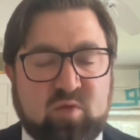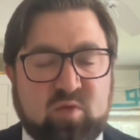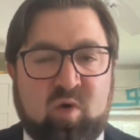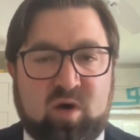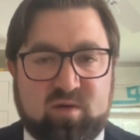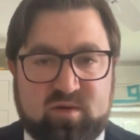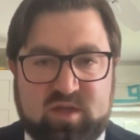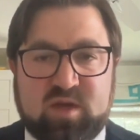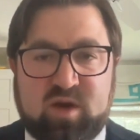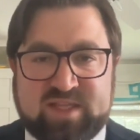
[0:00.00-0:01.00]
or
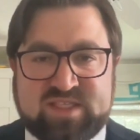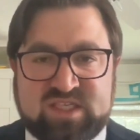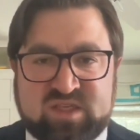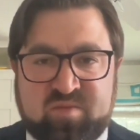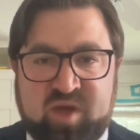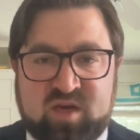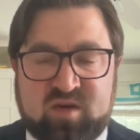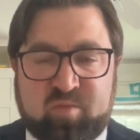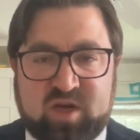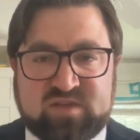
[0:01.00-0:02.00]
anticipated
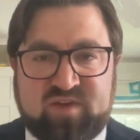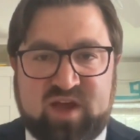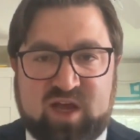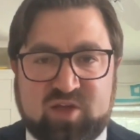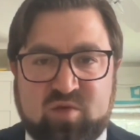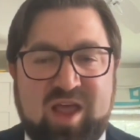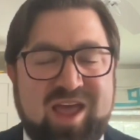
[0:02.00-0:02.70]
appraised value,